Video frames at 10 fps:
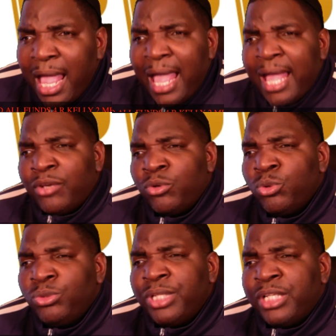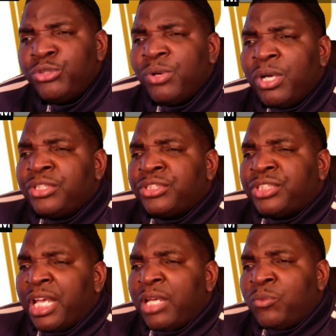And who did you
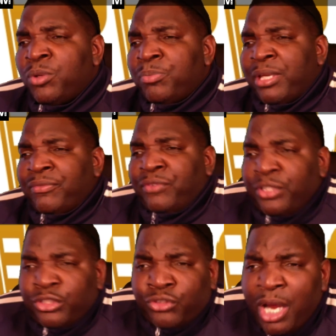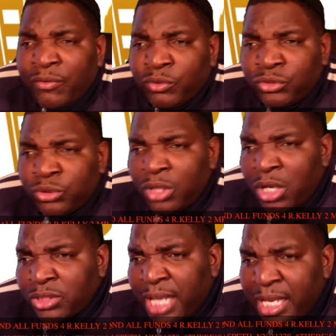understand would pay for your travel to
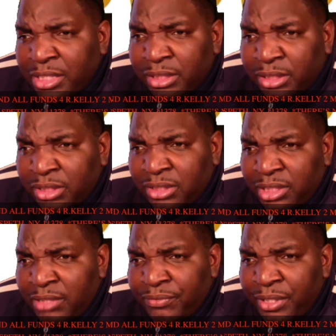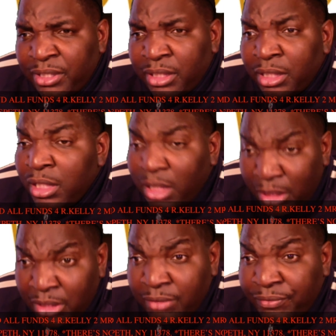Los Angeles to see the defendant?
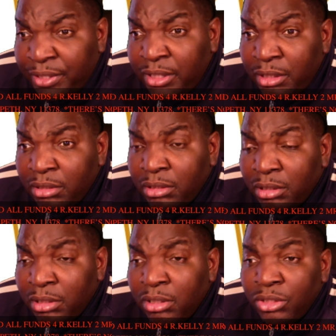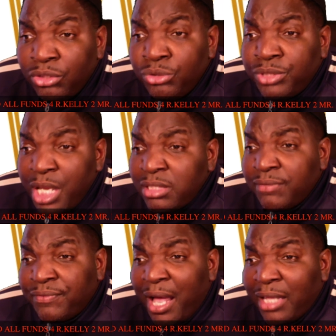The defendant? You
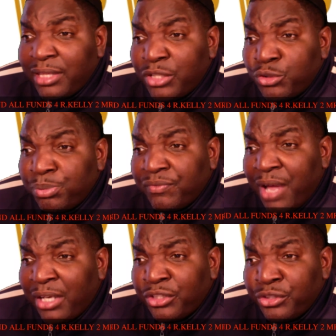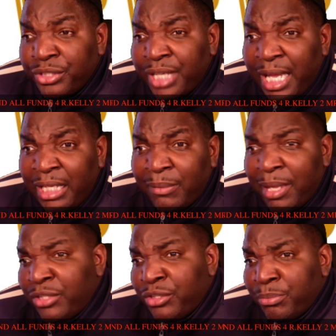testified that you provided your name
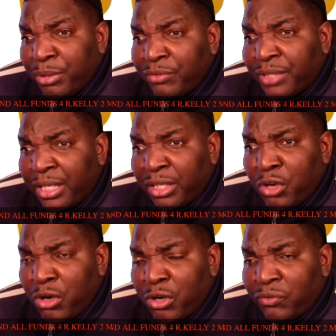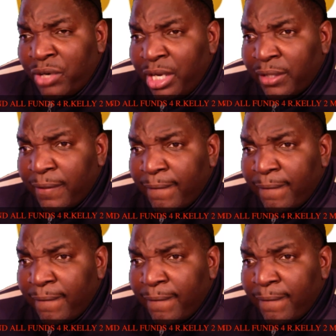and your birth date, correct?